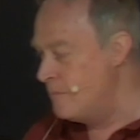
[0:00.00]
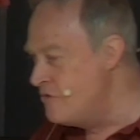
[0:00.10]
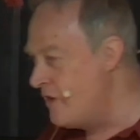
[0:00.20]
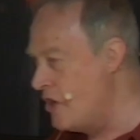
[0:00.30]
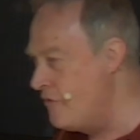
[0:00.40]

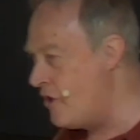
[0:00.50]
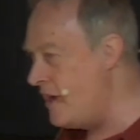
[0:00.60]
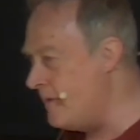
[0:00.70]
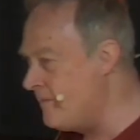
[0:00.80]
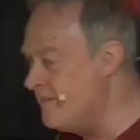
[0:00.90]
move over
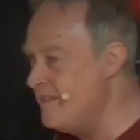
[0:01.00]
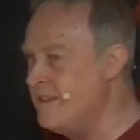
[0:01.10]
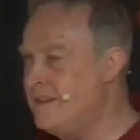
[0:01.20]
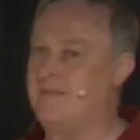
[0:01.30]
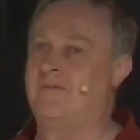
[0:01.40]
it.
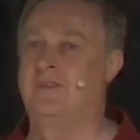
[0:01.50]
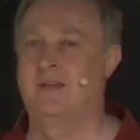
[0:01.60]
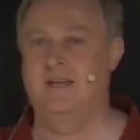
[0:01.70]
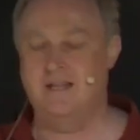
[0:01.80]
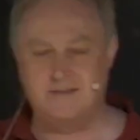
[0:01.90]

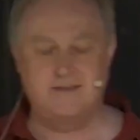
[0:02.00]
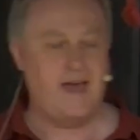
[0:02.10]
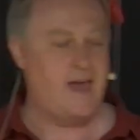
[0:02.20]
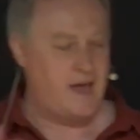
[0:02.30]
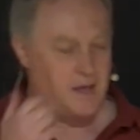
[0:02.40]
It's
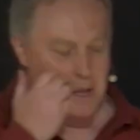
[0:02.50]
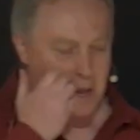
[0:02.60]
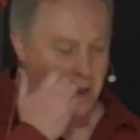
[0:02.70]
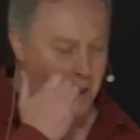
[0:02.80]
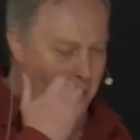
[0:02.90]
there.
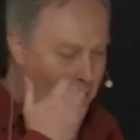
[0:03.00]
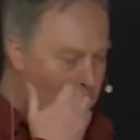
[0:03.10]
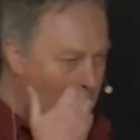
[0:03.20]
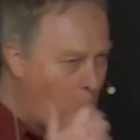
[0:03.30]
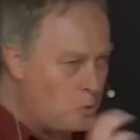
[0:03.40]

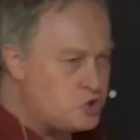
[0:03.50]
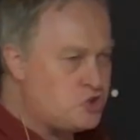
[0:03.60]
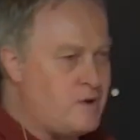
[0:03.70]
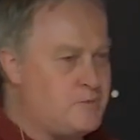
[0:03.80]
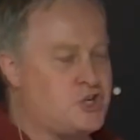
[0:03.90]
And all
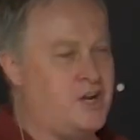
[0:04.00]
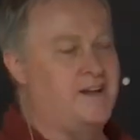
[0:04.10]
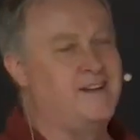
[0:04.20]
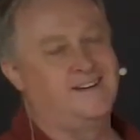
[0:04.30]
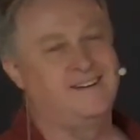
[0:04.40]
scripture